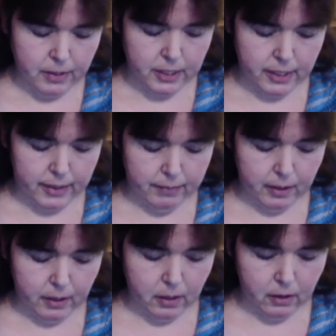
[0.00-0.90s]
but yeah,
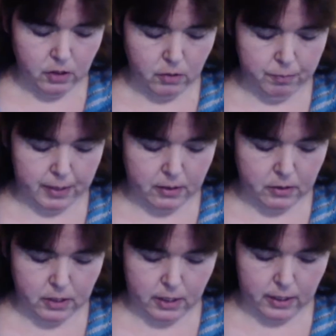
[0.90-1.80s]
there are lots of
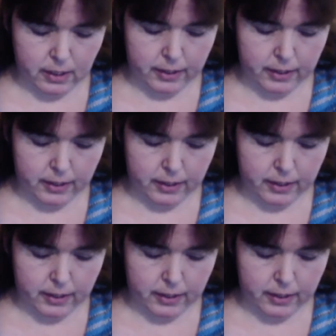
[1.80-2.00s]
patterns in